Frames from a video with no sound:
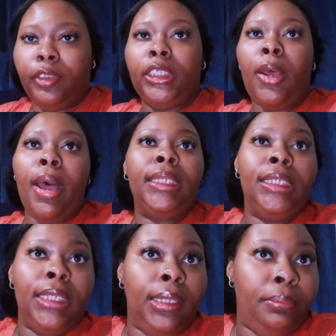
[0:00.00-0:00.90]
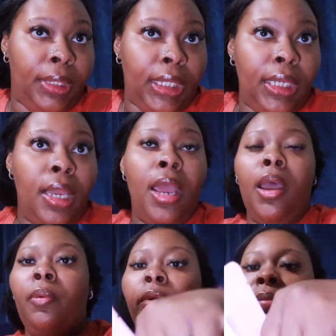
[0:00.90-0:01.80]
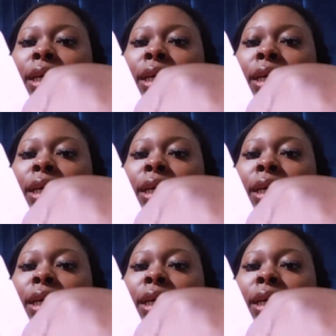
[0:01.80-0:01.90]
So I did get me one of